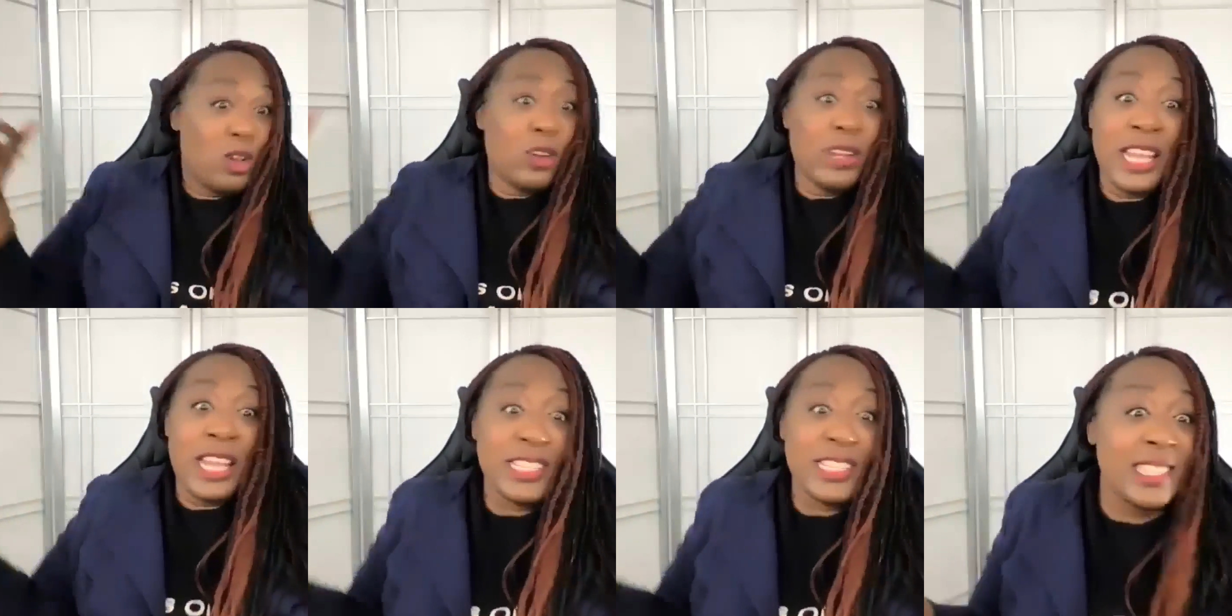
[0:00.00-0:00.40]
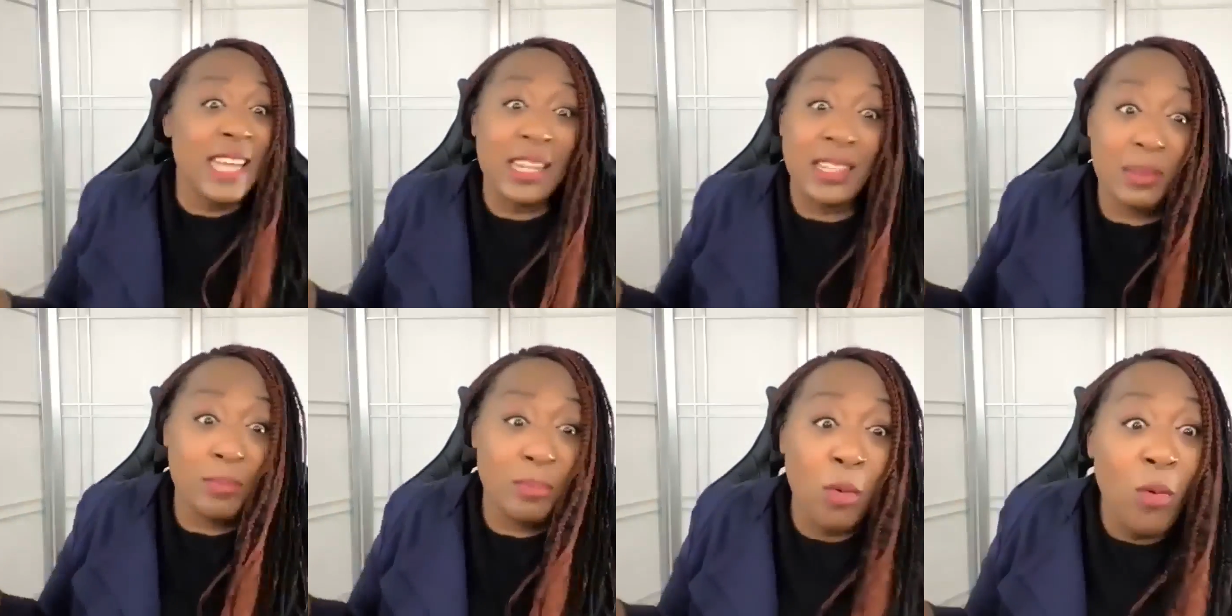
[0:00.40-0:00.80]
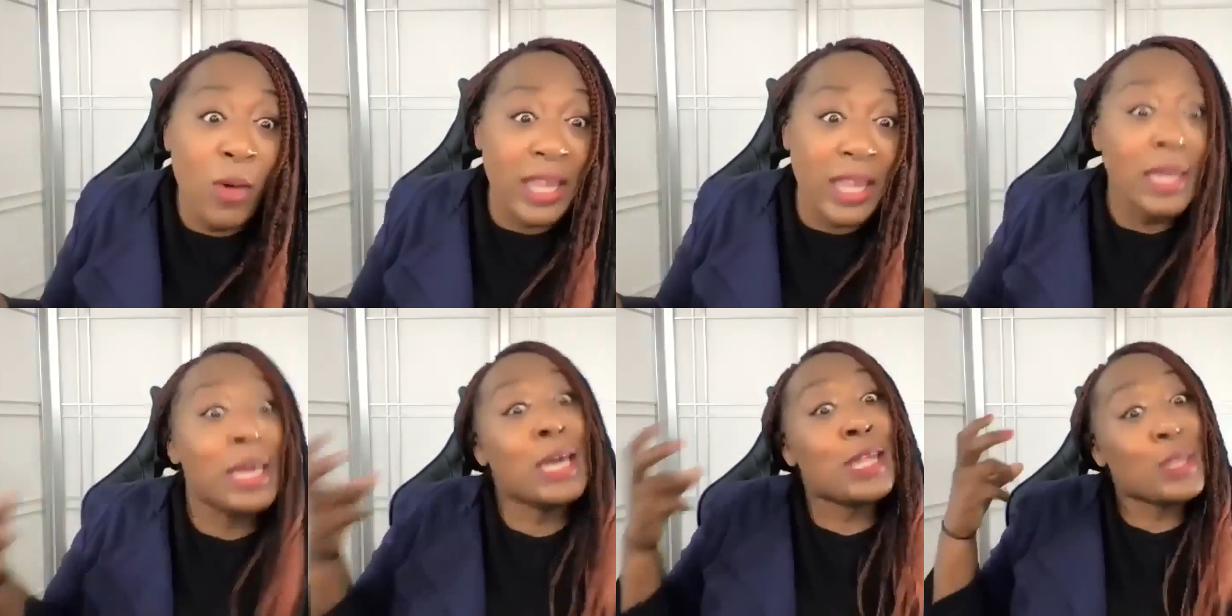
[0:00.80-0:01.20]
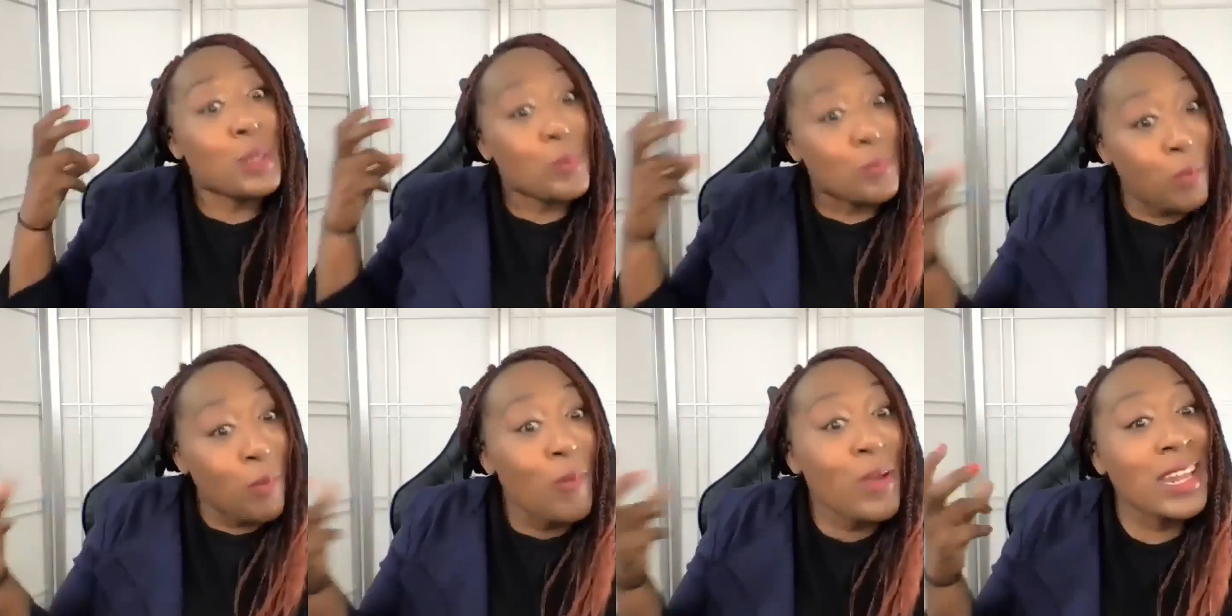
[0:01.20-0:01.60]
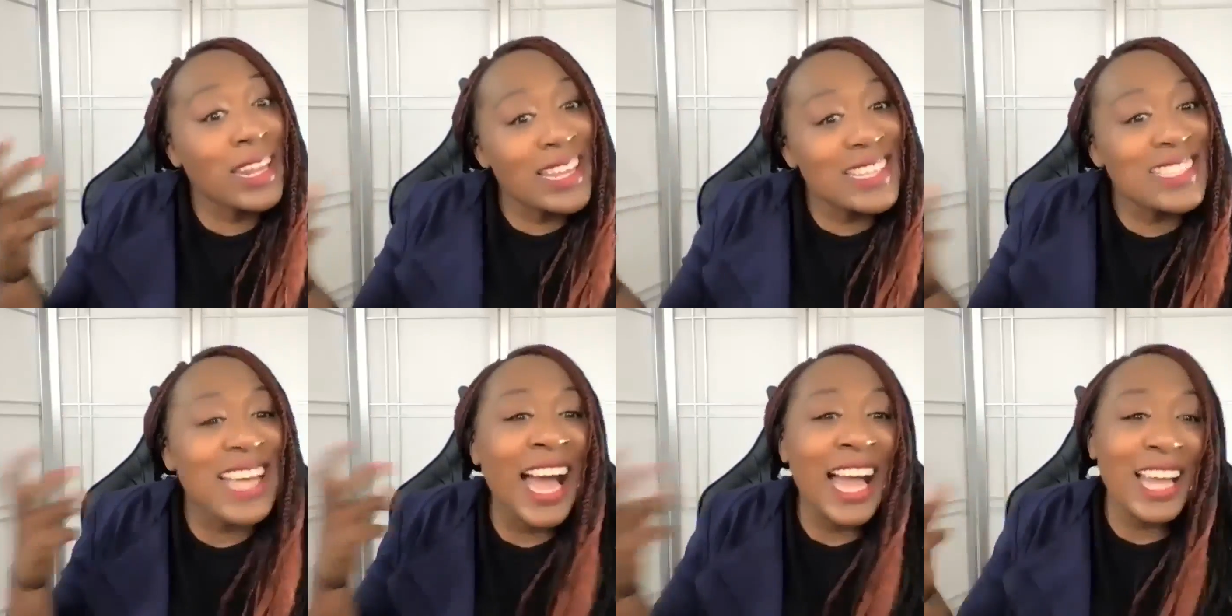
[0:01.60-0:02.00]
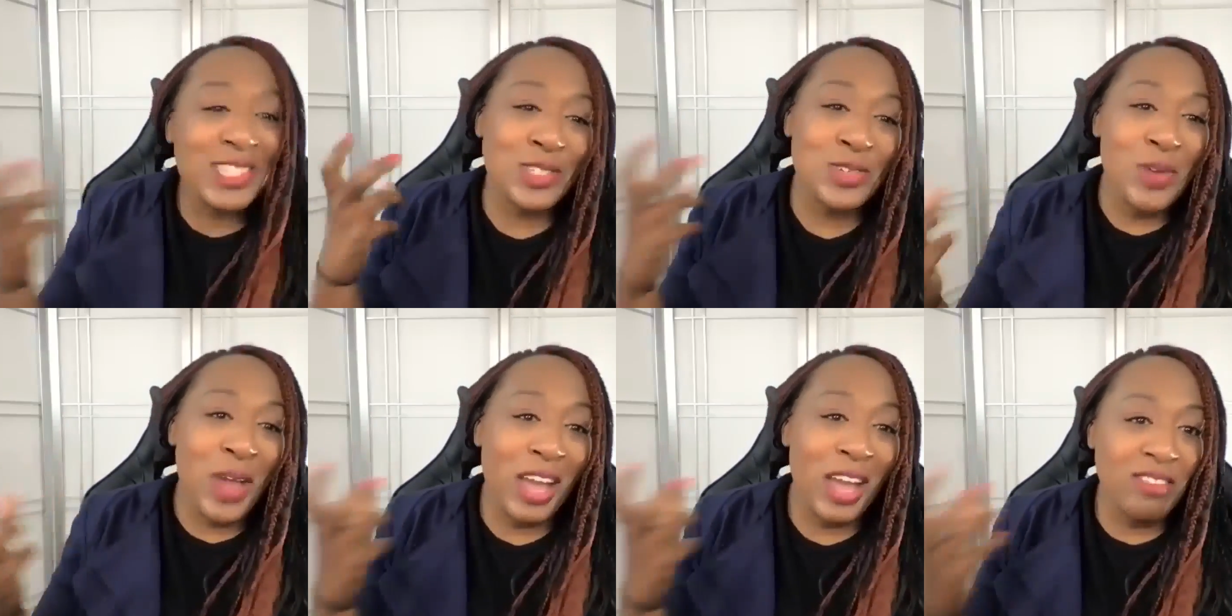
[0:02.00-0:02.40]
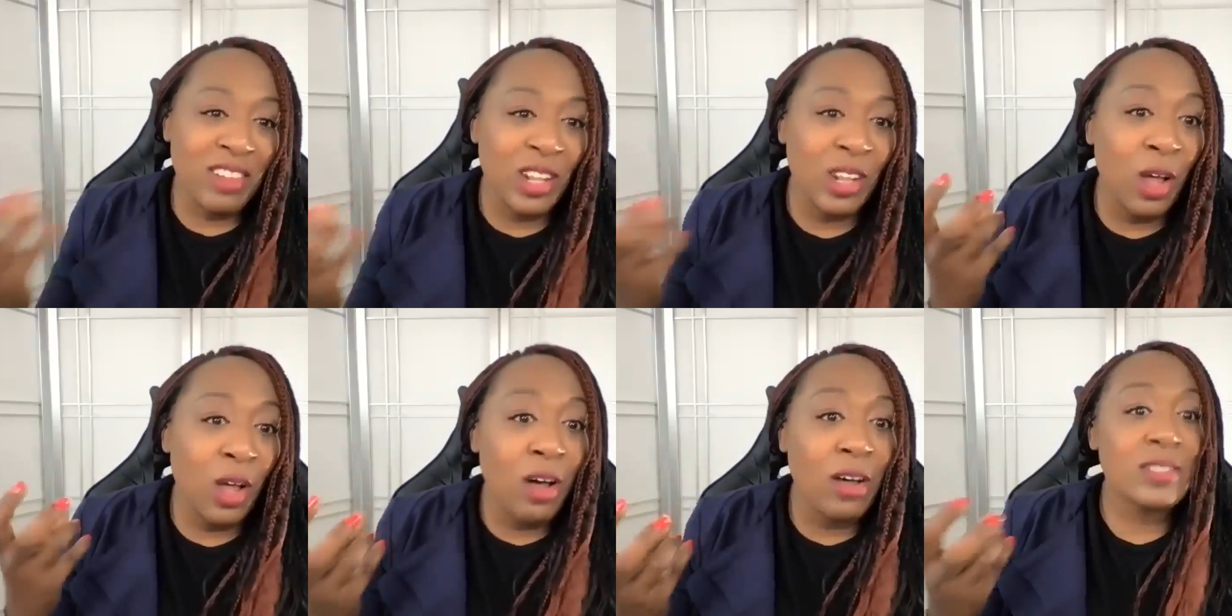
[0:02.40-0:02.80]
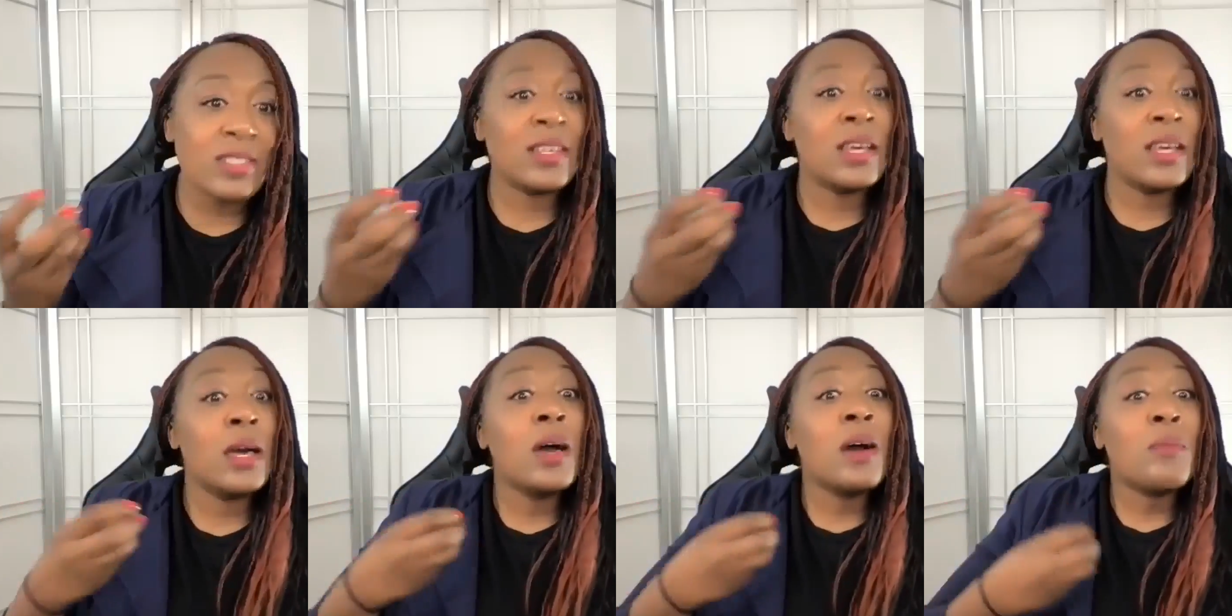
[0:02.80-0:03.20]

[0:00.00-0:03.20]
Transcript: That's not the point. The point is I too have a loss,